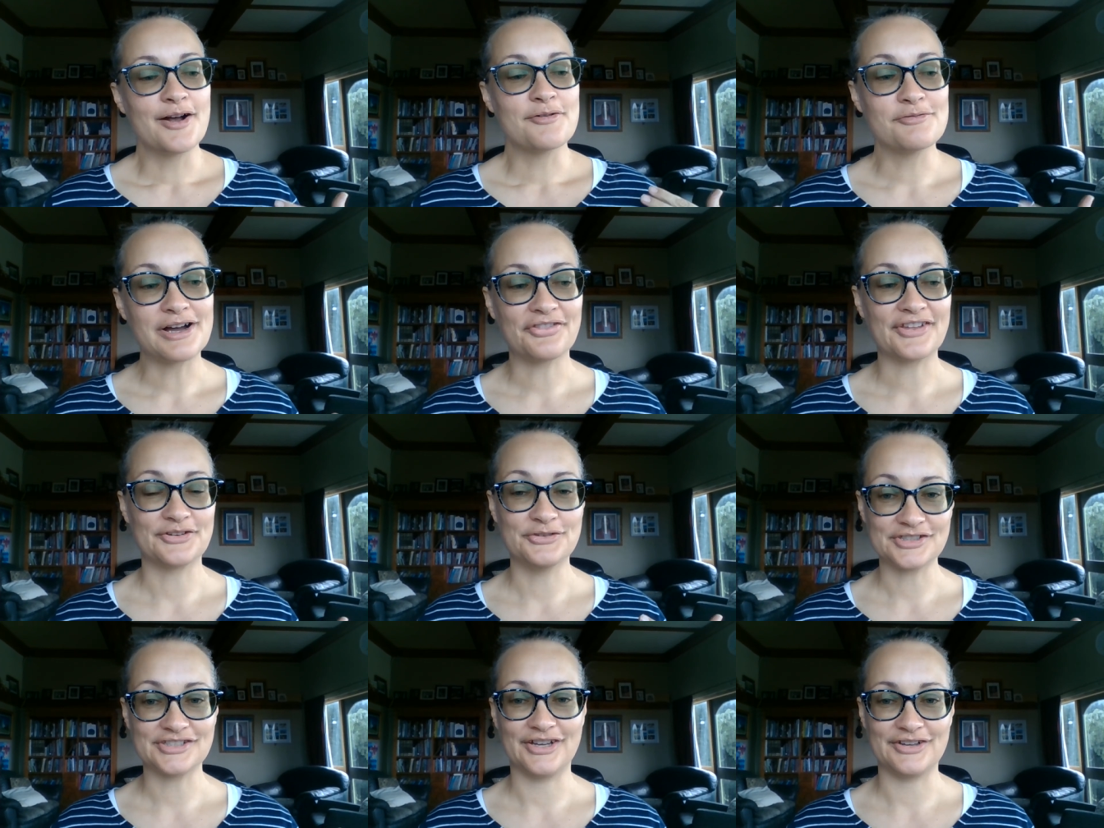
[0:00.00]
One thing
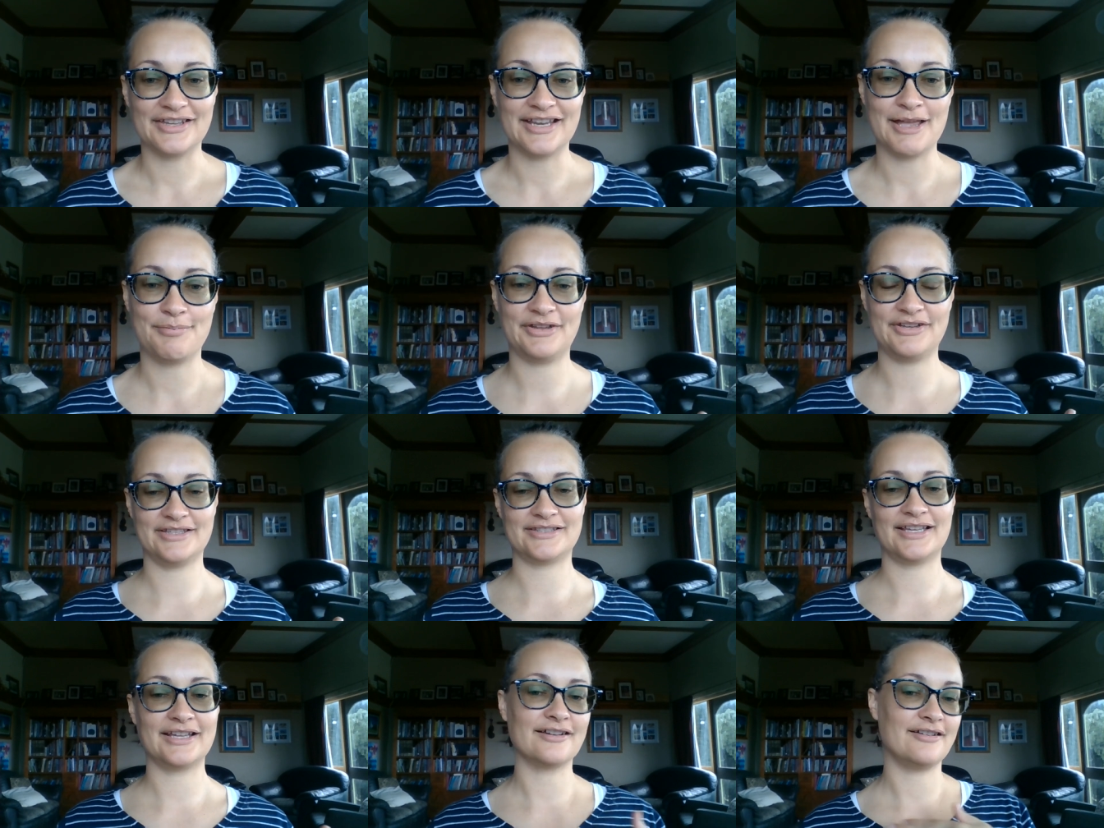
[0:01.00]
also that happened is
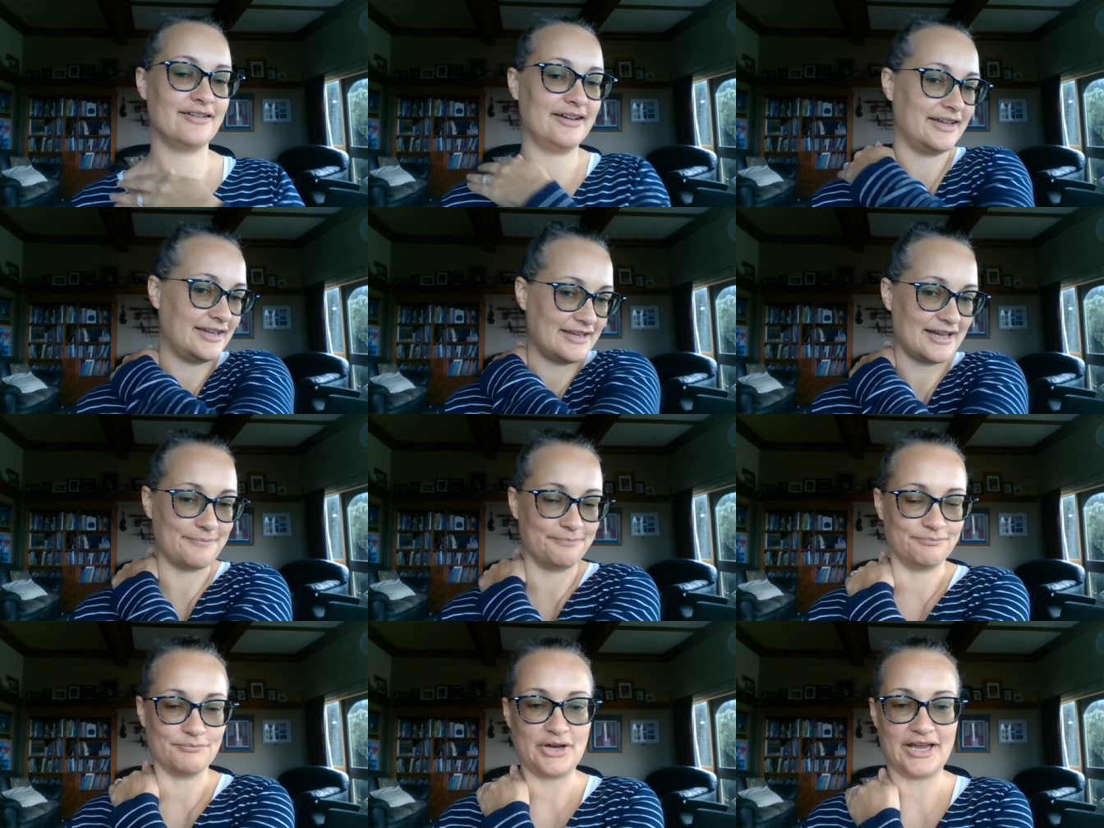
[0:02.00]
that I
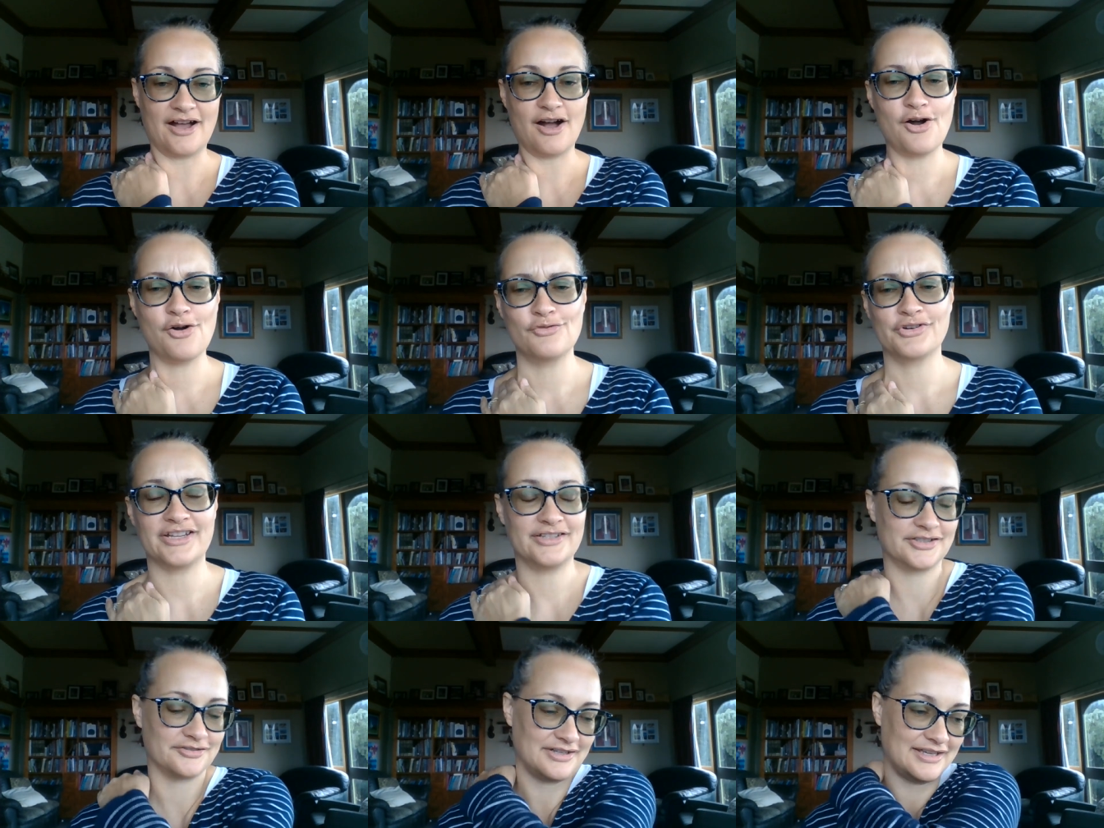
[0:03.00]
um, my old
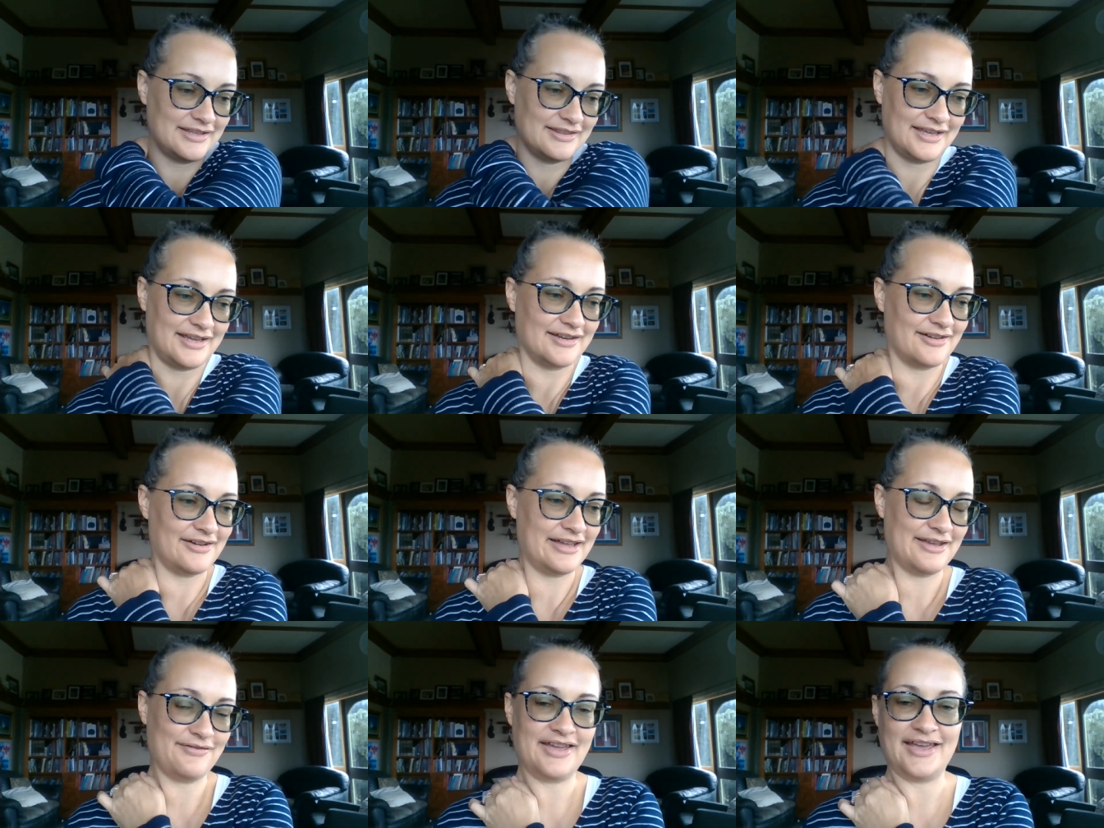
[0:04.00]
injury that I
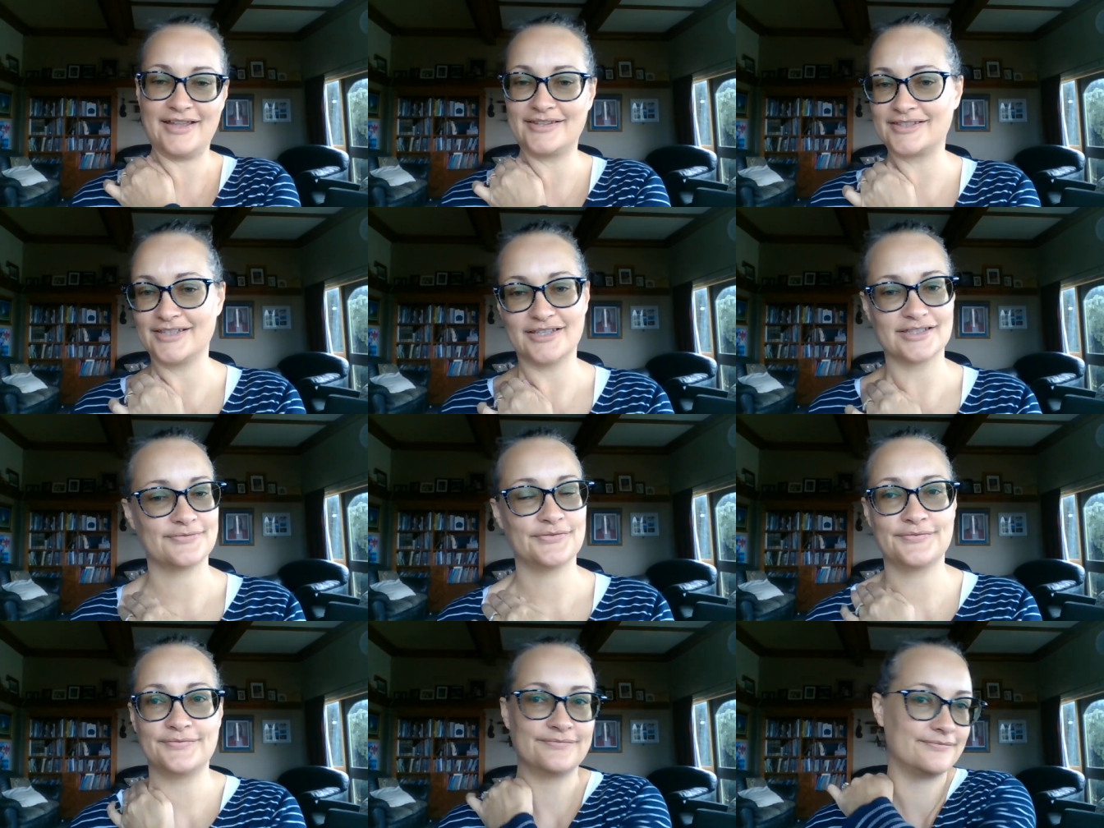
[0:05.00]
have had since
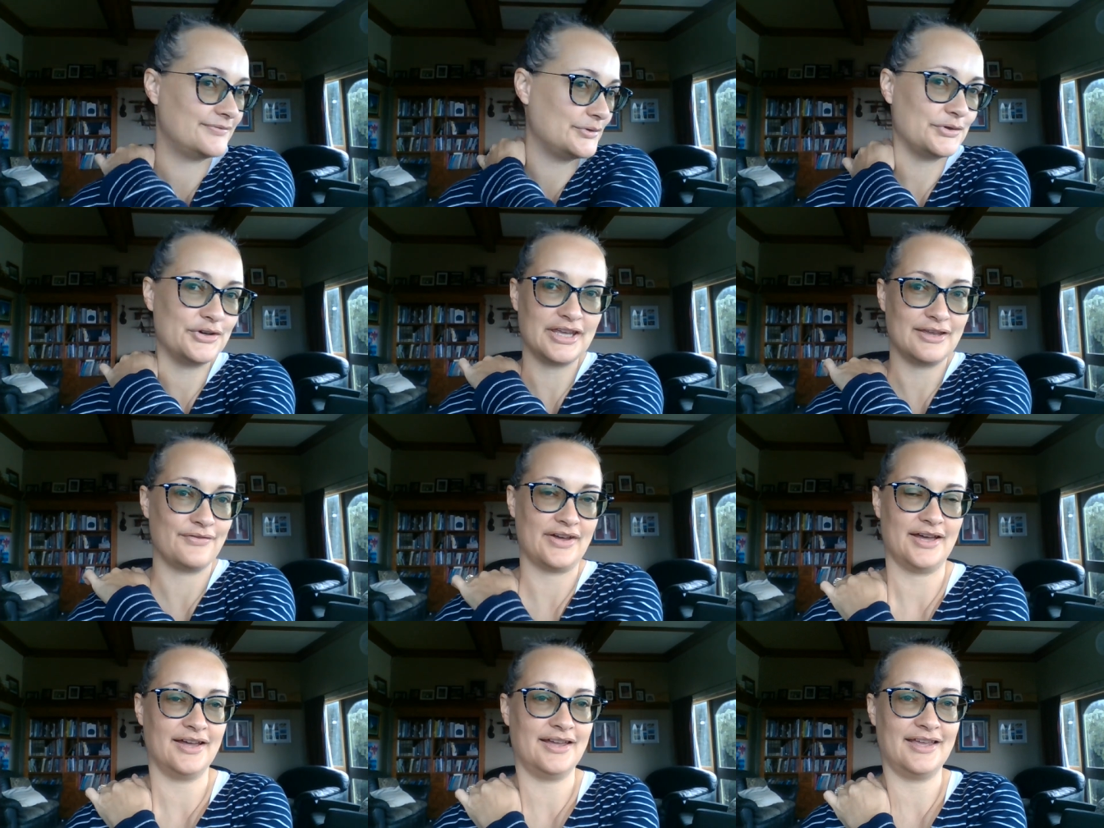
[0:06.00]

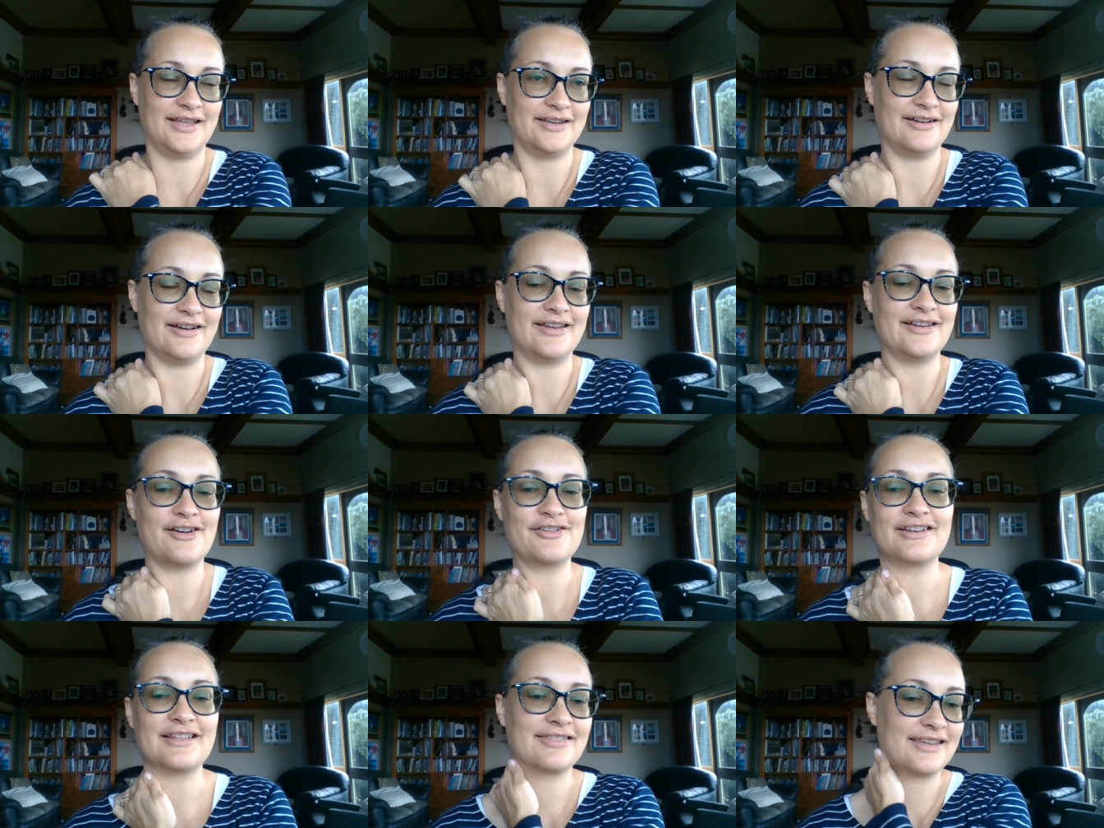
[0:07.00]
forever, and I
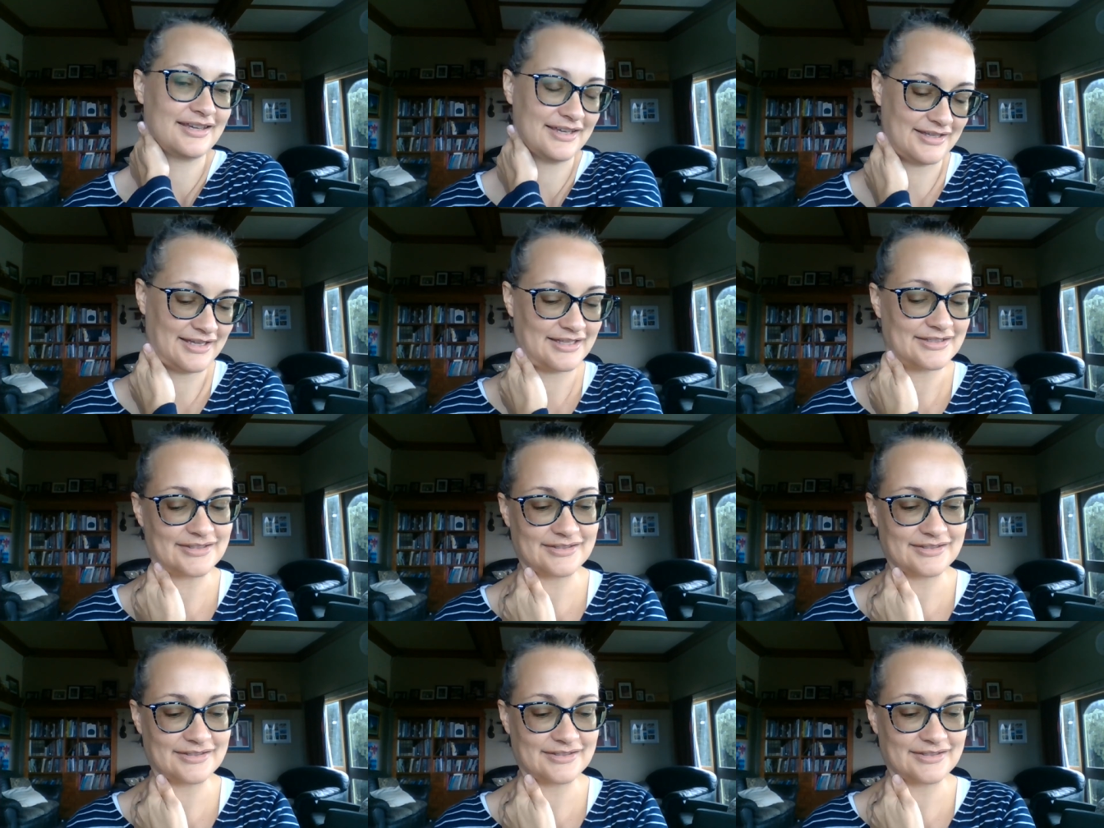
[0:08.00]
only think it has